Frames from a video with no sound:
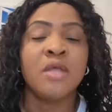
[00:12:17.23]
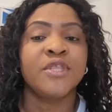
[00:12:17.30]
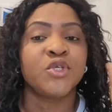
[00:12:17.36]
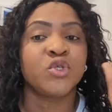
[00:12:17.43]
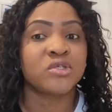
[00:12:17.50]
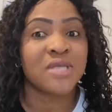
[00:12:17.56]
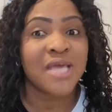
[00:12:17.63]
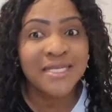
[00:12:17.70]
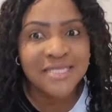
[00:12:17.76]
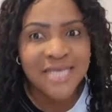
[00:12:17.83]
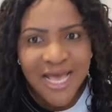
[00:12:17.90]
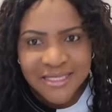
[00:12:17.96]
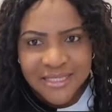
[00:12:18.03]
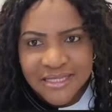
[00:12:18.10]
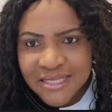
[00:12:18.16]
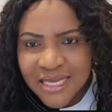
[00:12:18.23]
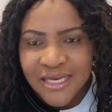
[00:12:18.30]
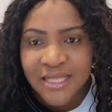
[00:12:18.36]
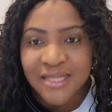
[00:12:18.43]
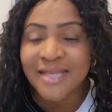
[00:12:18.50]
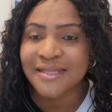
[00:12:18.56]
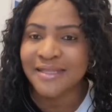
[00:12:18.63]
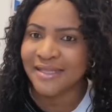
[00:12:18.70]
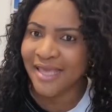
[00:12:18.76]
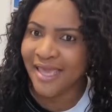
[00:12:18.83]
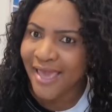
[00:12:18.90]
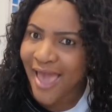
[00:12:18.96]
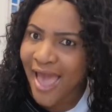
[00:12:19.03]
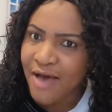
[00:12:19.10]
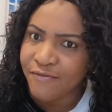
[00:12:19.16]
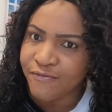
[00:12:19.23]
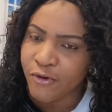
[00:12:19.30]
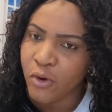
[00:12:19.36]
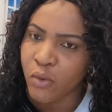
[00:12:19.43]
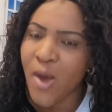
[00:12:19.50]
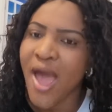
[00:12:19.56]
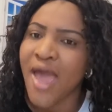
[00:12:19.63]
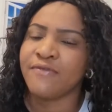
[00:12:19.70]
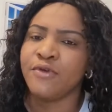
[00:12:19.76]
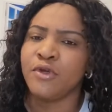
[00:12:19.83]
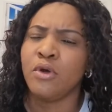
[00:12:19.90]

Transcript: The society has a standard that they have for a wife.